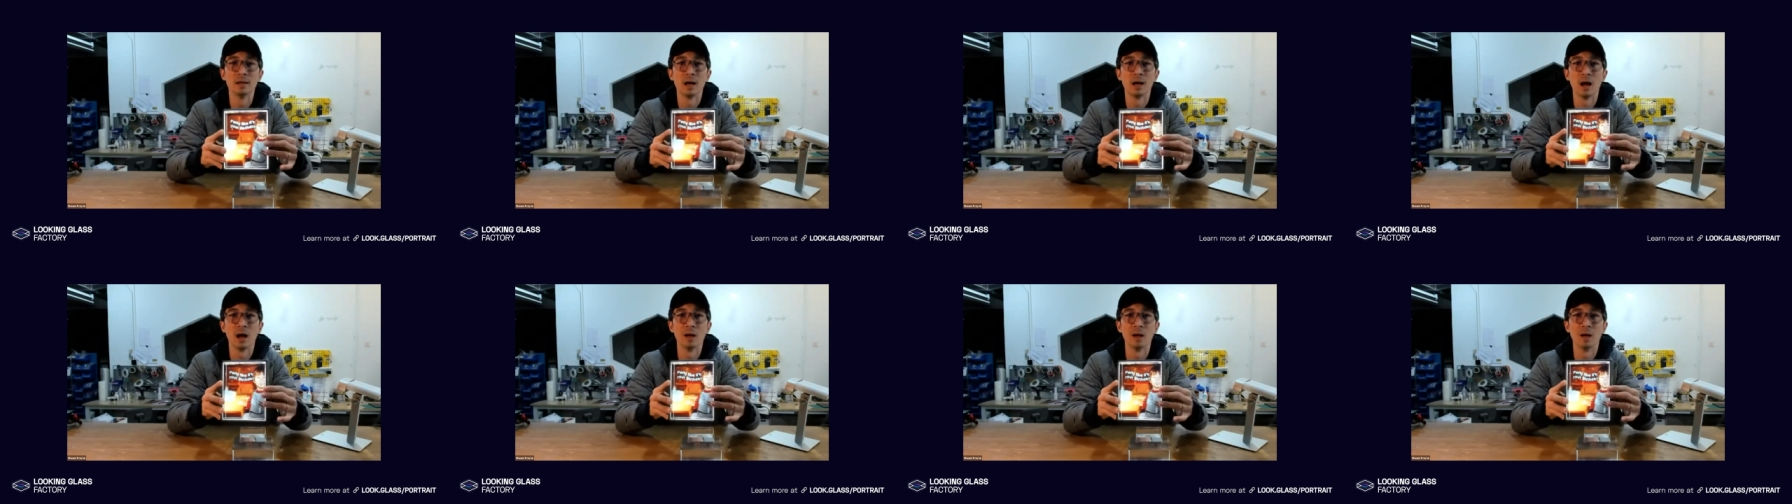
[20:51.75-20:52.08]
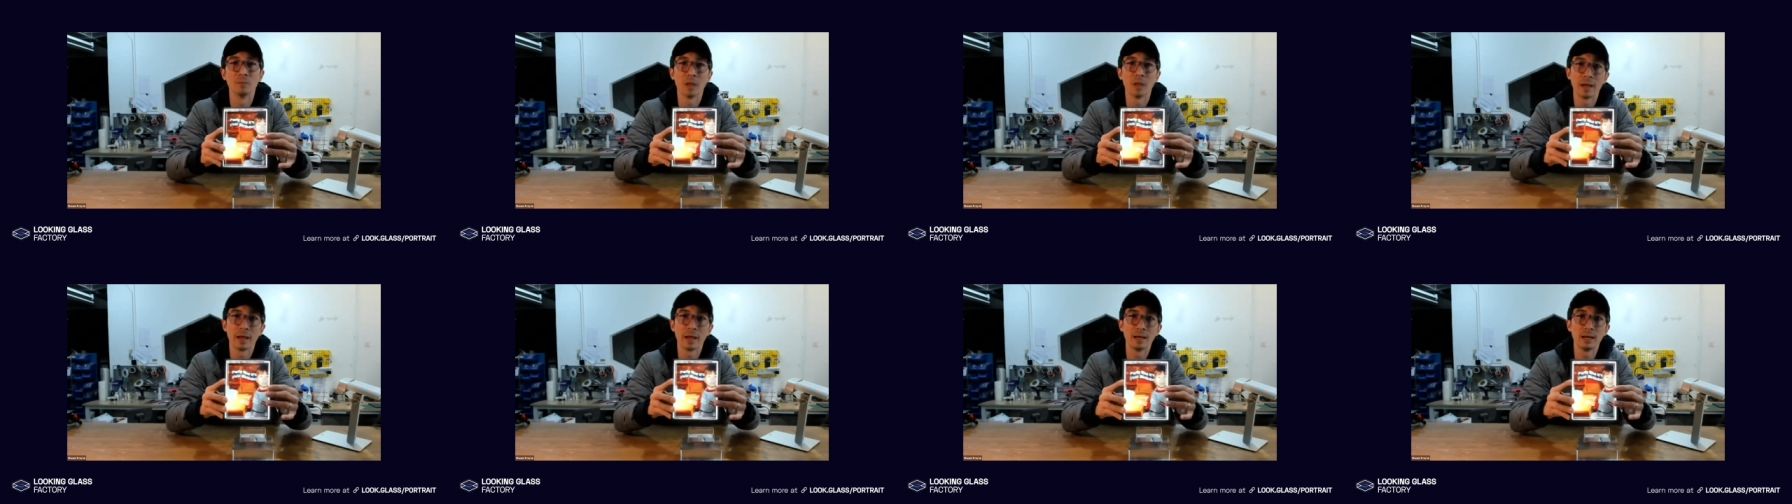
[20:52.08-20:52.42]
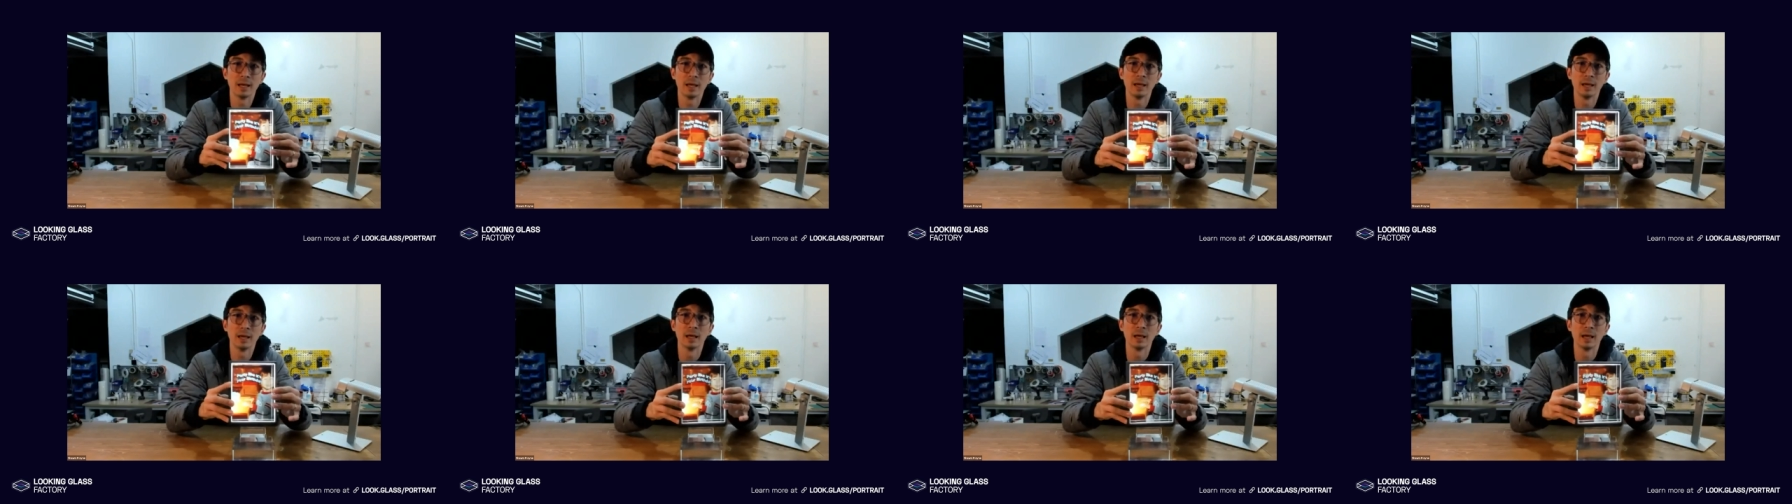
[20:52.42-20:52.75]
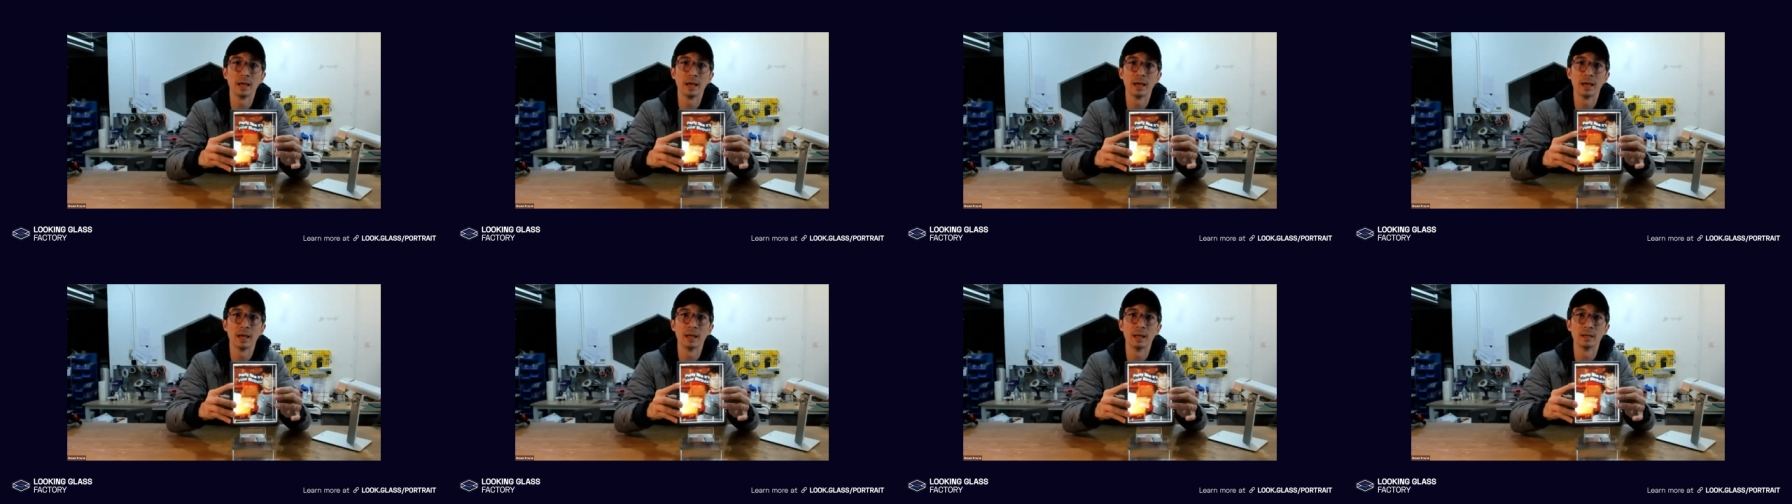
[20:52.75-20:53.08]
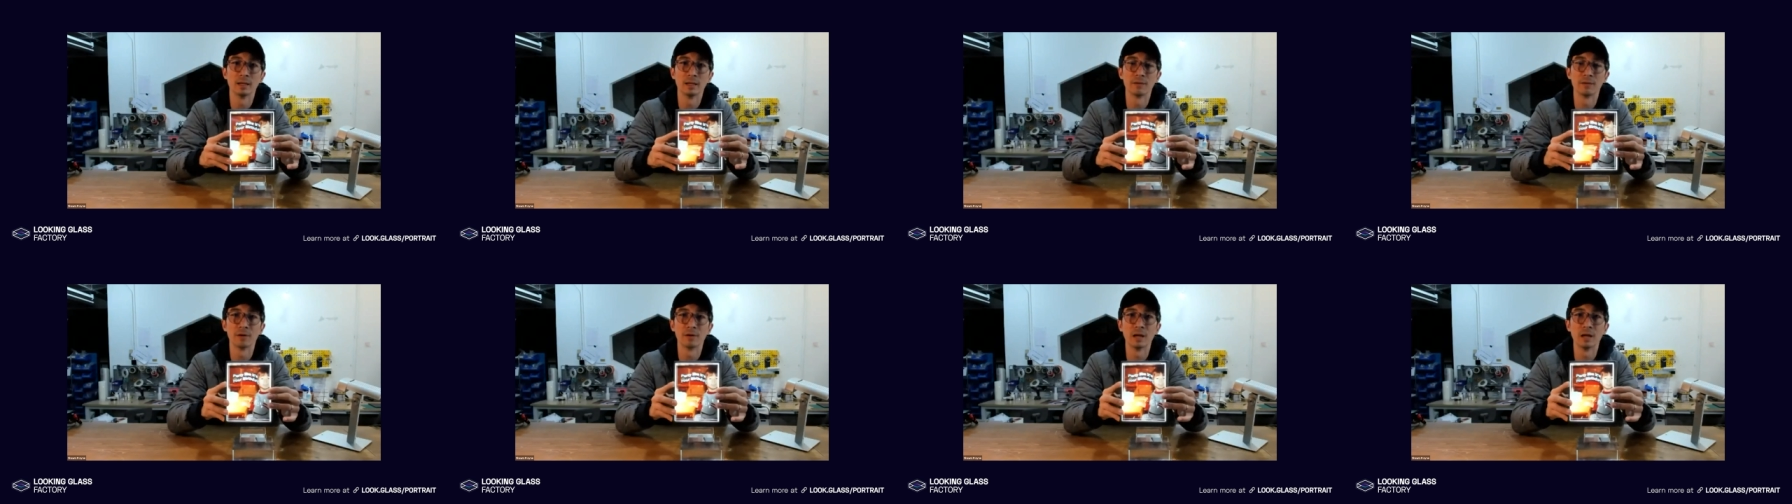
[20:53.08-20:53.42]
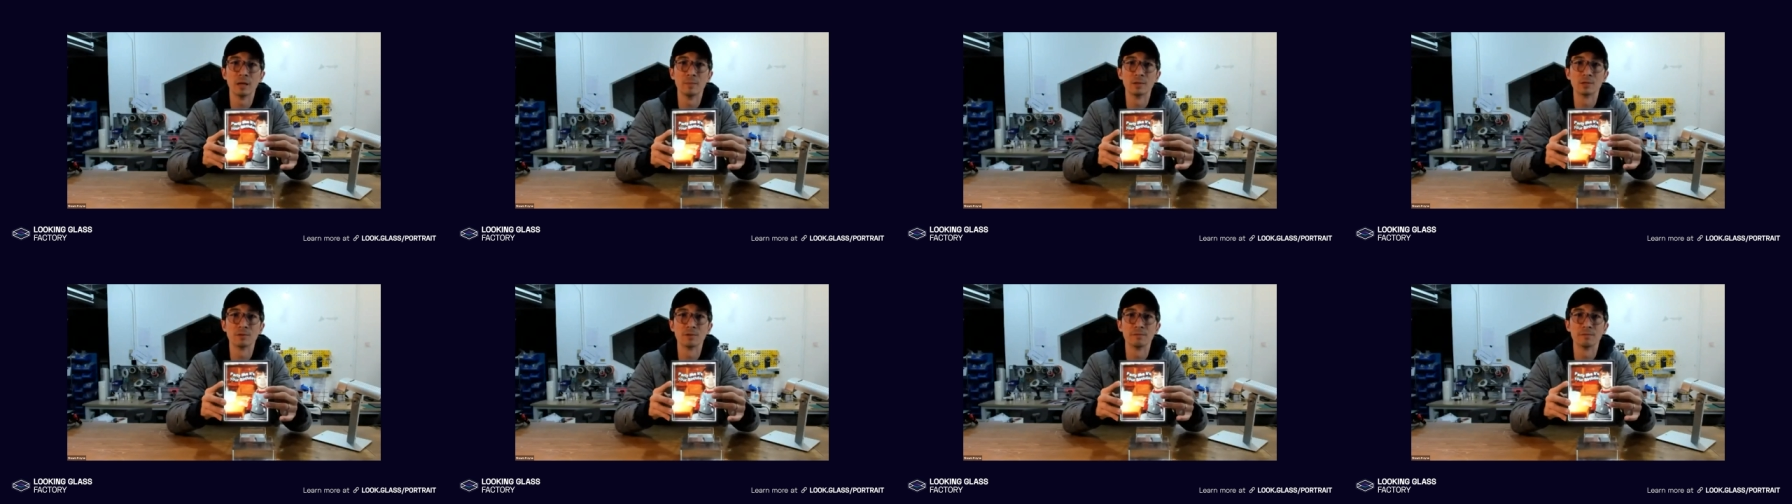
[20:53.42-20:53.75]
um, lighting and different
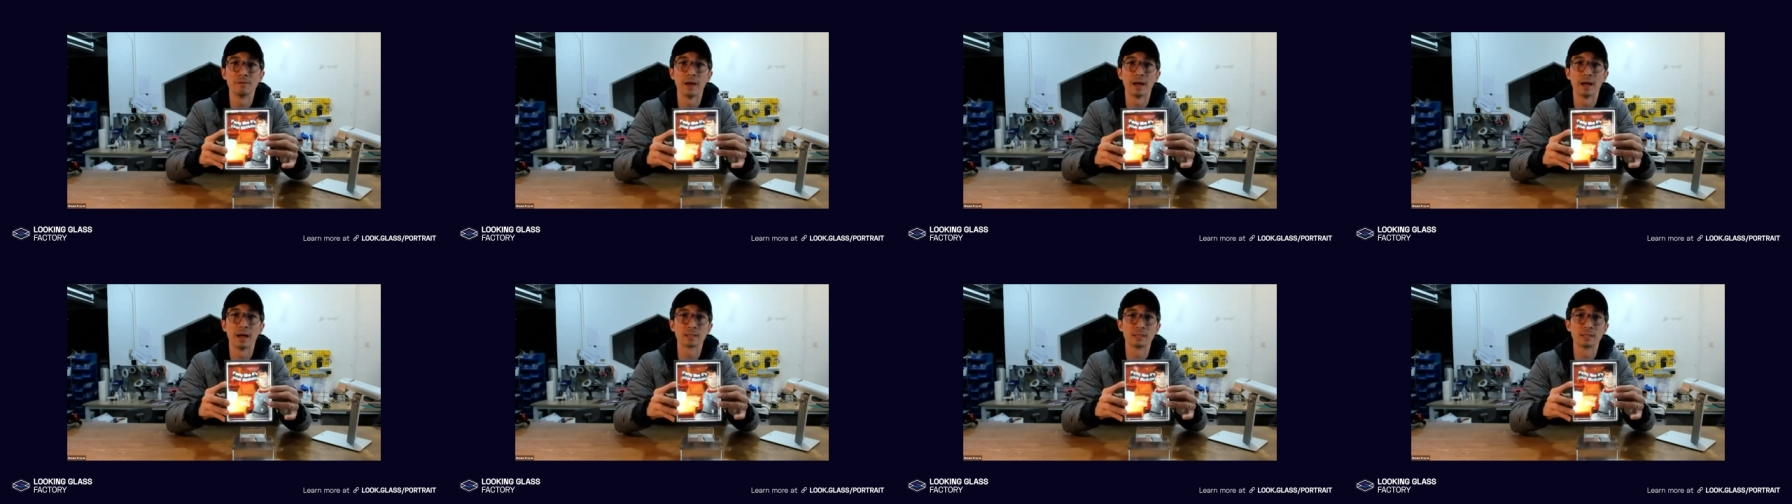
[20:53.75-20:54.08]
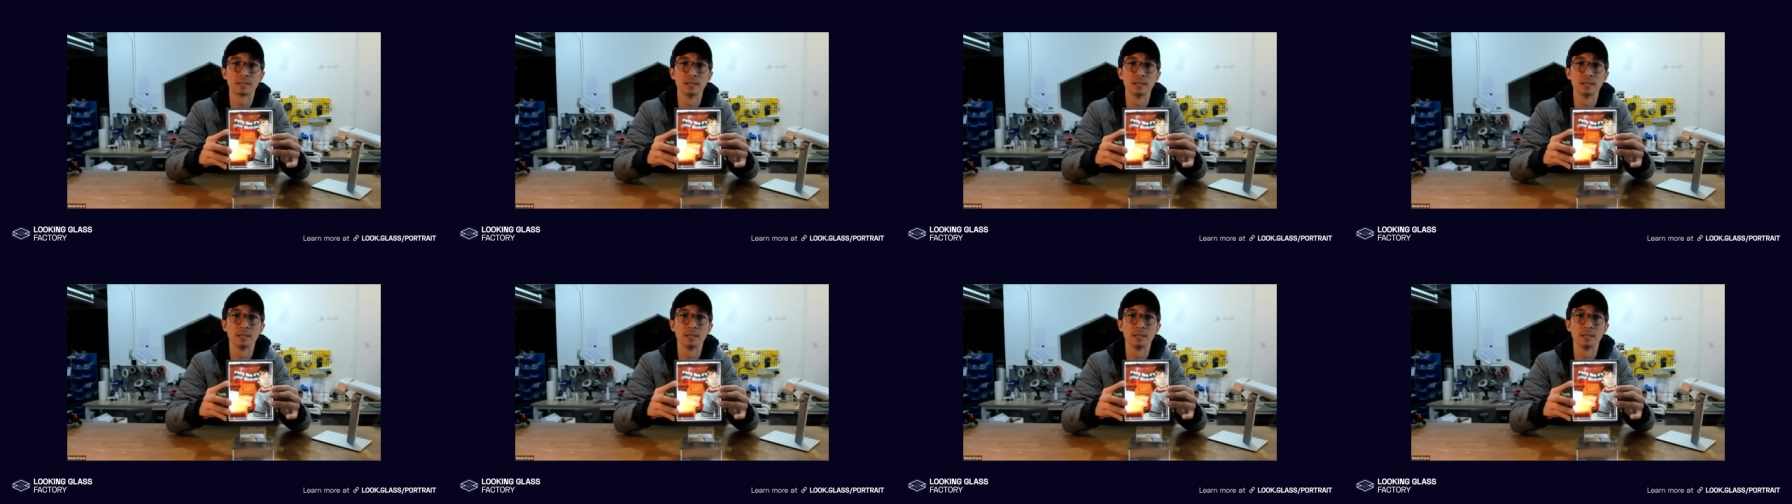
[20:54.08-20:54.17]
image effects